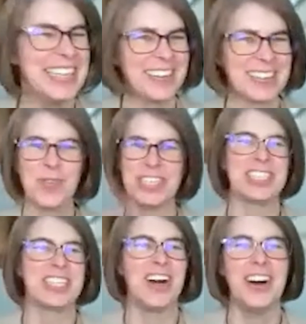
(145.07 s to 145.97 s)
Now it's
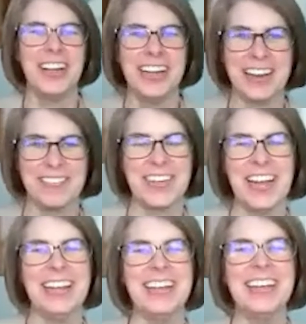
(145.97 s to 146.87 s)
gone out of your
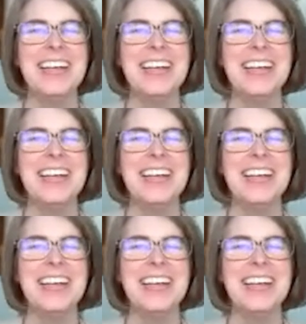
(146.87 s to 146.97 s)
head.